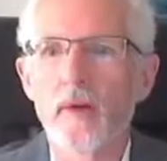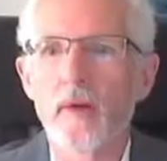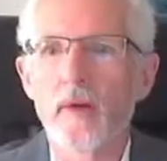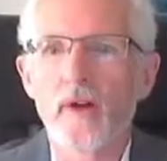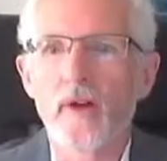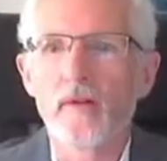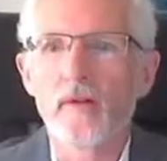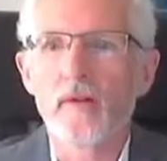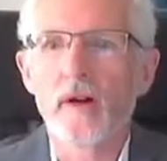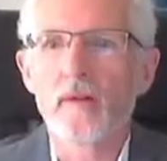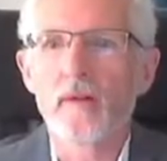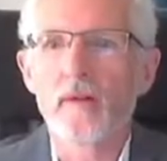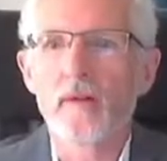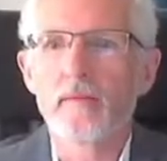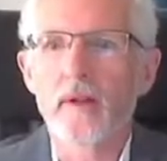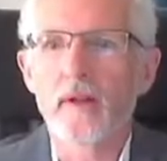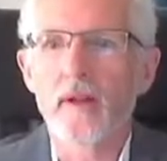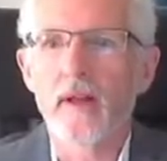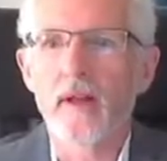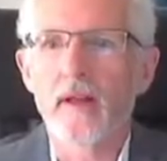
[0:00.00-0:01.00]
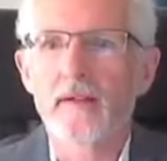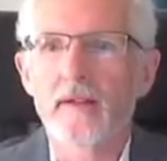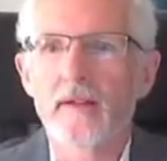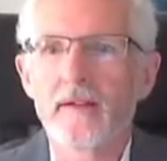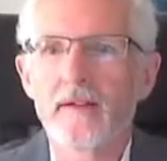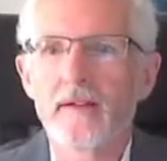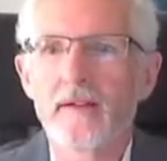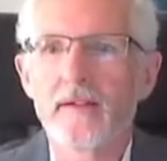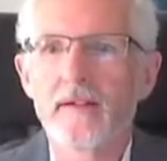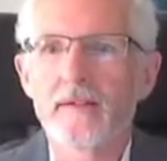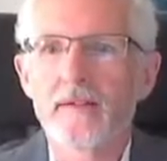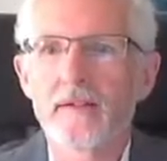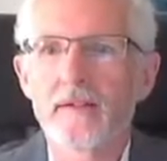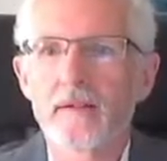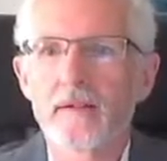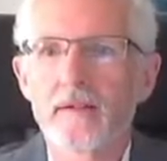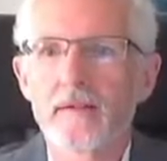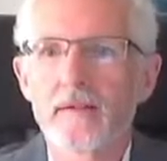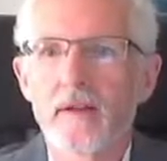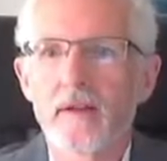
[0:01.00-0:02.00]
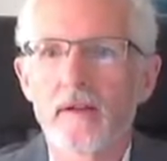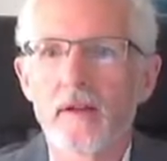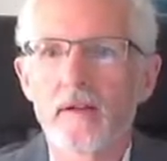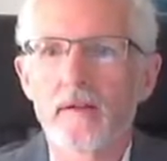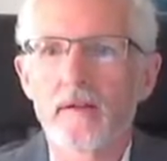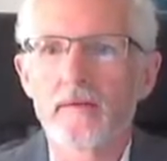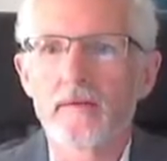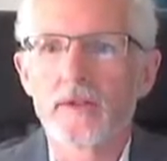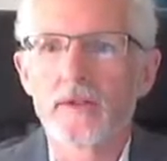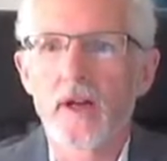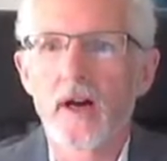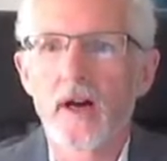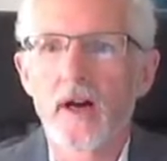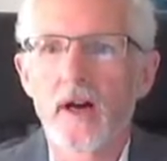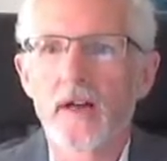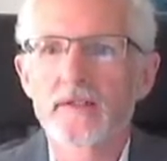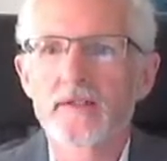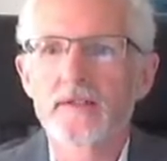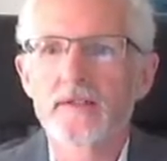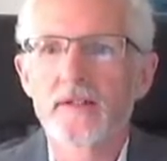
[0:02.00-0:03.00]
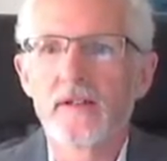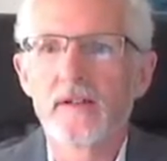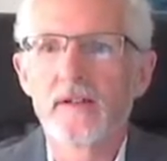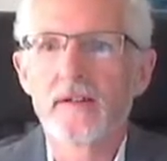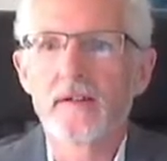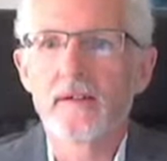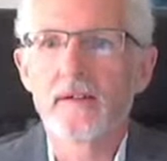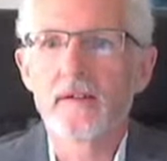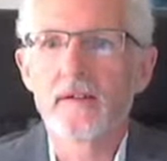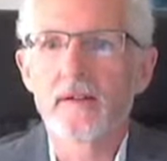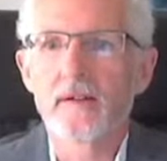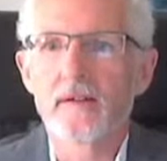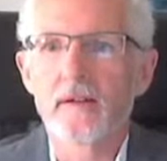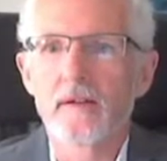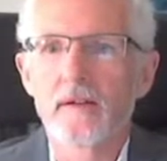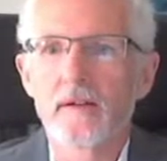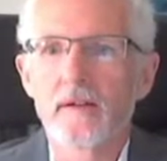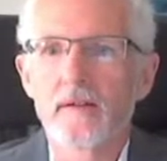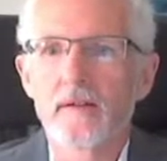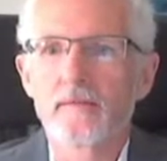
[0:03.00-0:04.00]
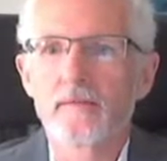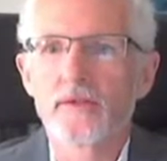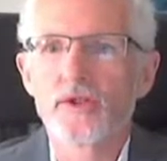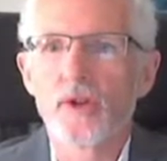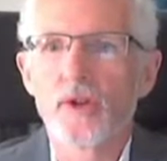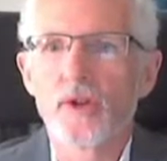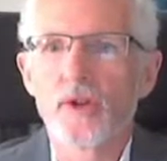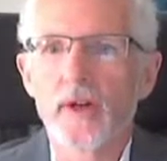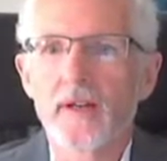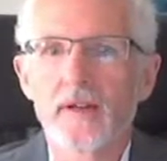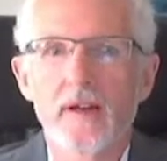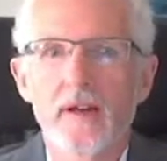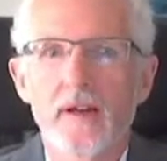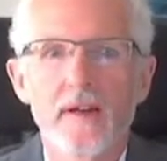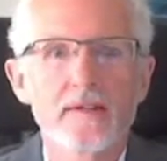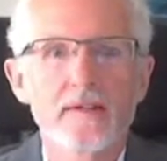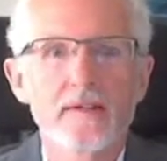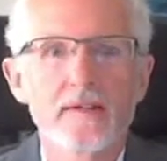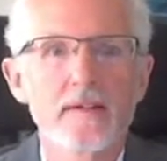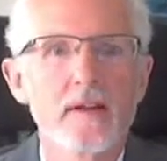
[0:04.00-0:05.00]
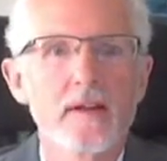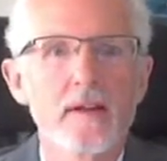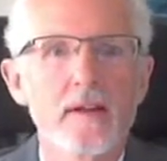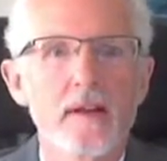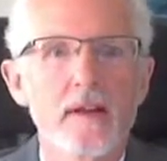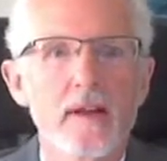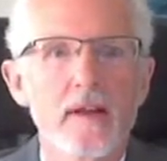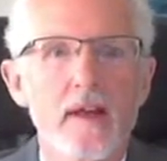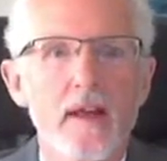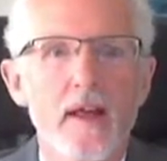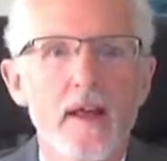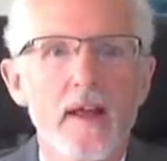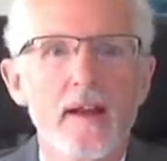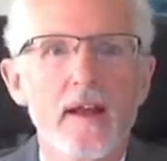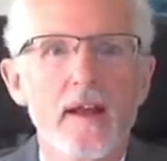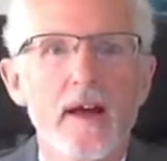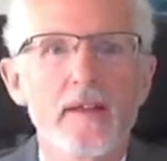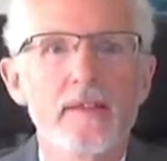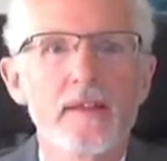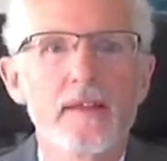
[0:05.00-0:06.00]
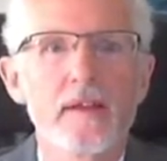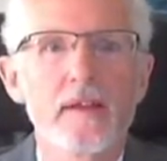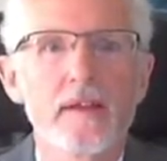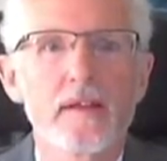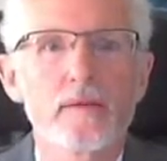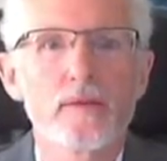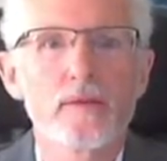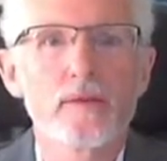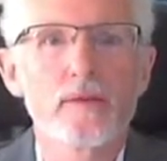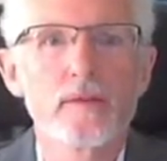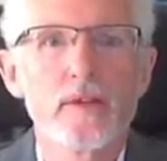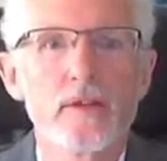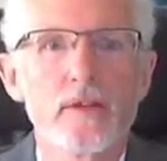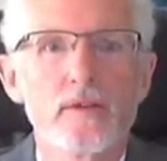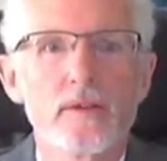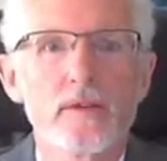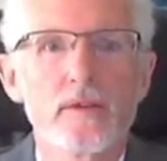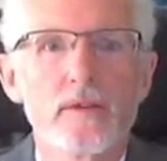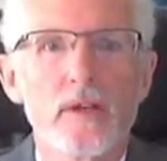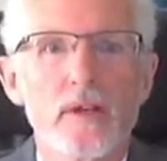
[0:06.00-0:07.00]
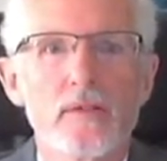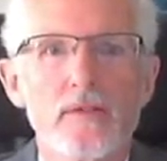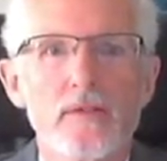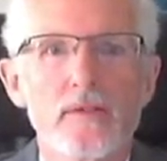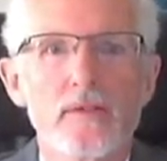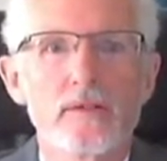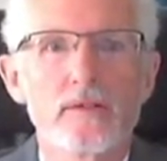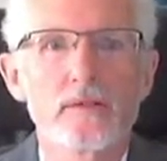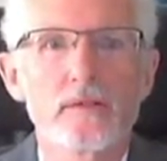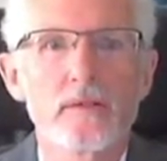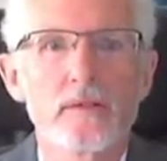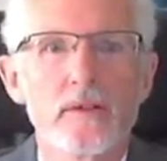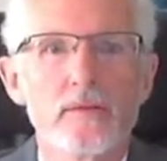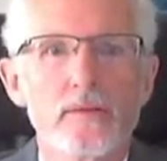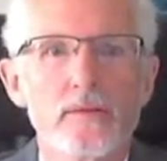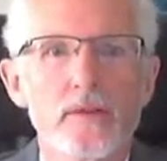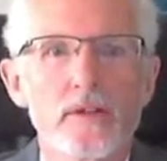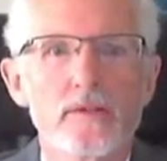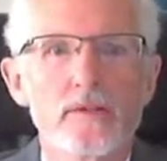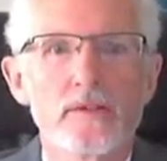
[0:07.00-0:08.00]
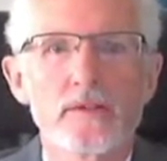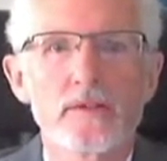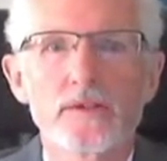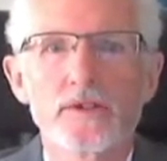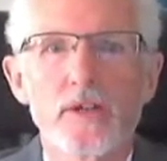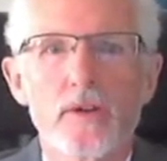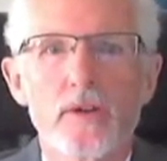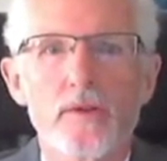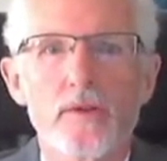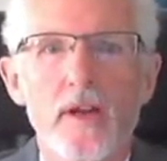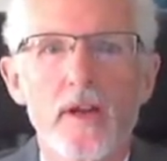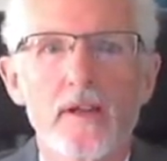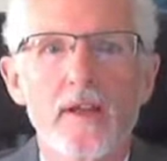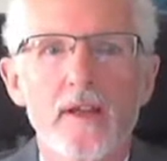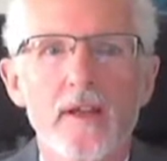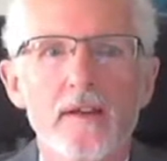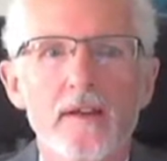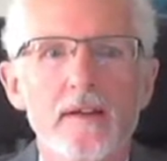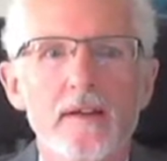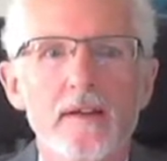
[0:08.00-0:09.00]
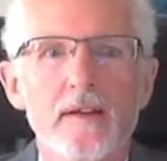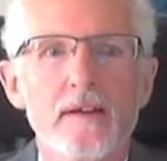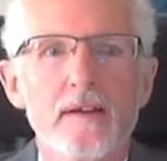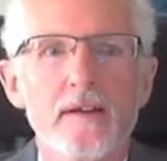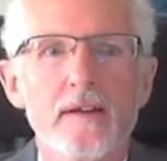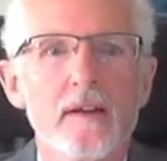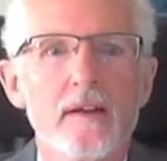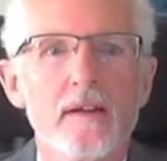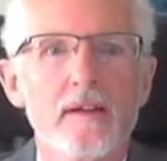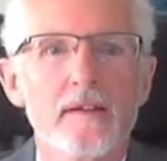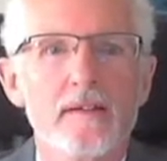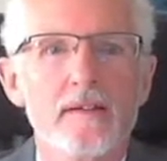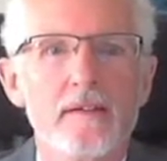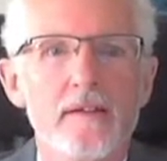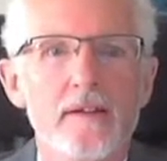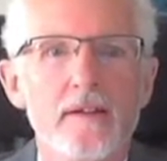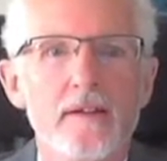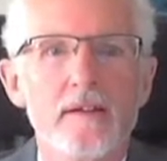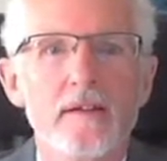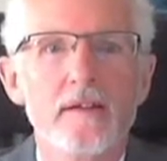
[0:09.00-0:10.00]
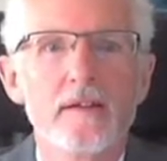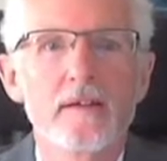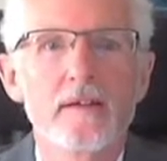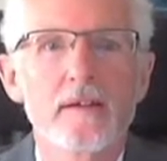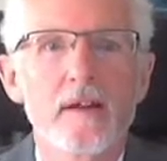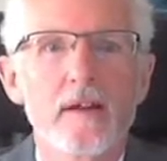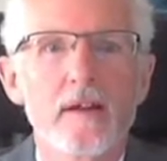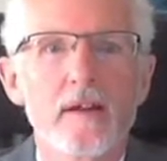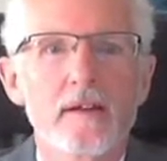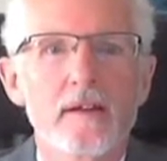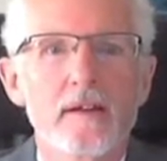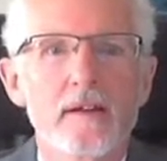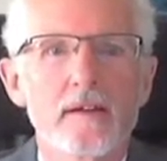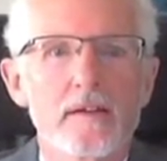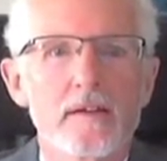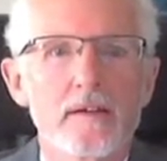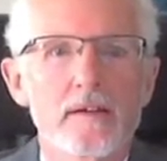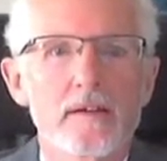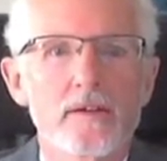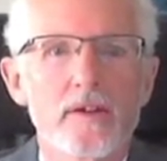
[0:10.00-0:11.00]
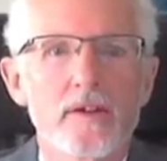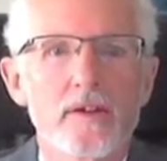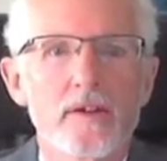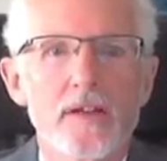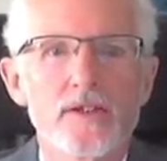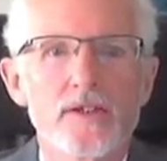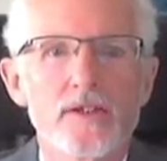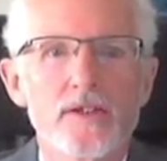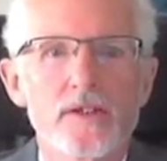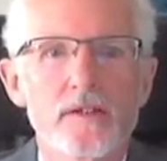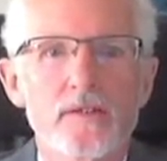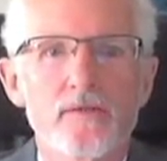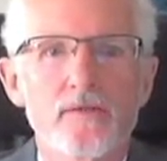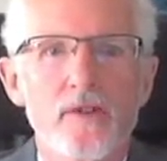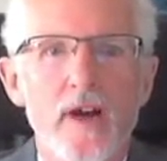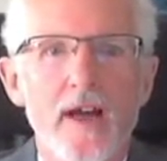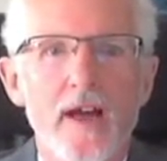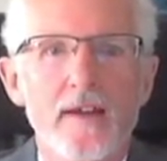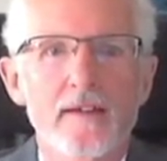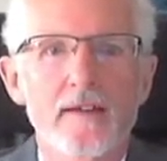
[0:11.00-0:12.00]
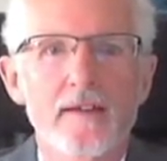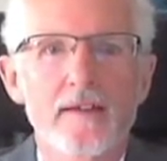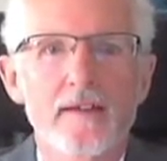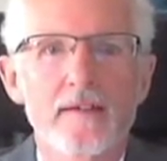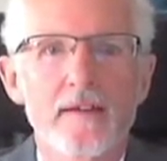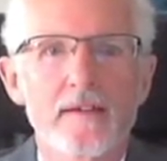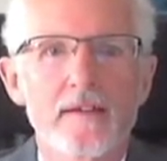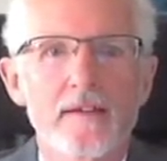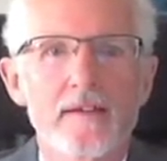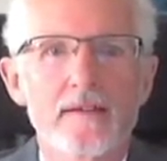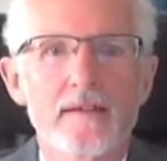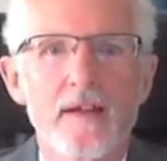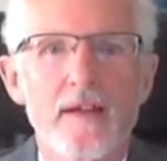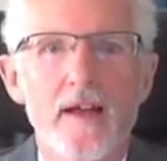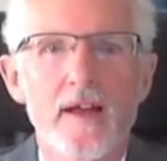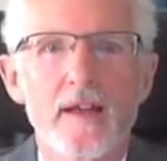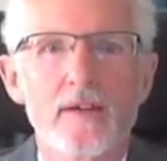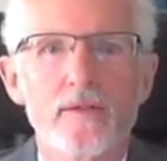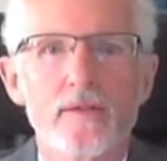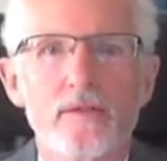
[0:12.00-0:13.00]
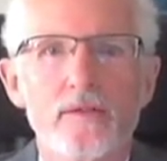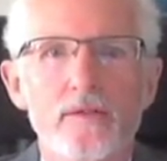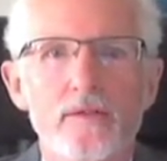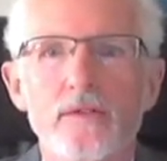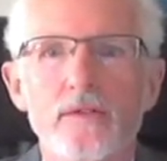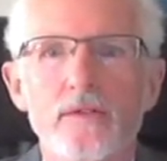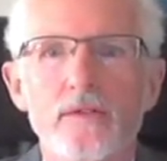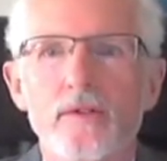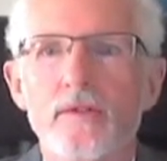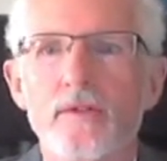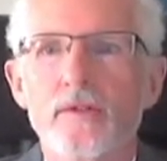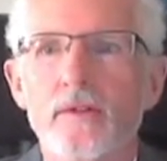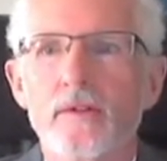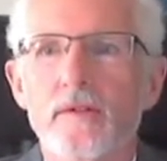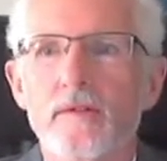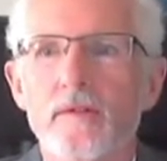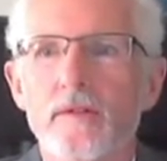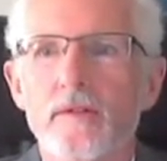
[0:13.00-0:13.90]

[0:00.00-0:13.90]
our attendees are still joining us, and I think it would be good if we could show again the credentials for accessing the Slido. So